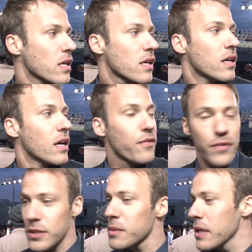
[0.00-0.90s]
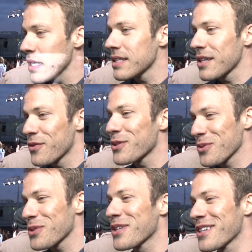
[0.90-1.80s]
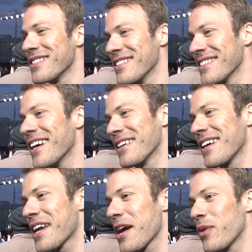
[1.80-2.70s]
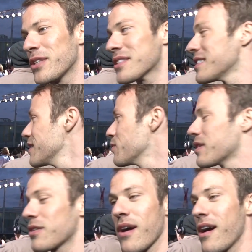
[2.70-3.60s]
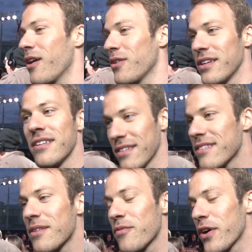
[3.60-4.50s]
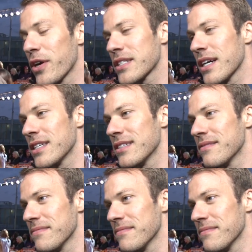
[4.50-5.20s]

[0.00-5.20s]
It feels amazing. It feels really good. Yeah, I can't wait to see you with the crowd and very excited.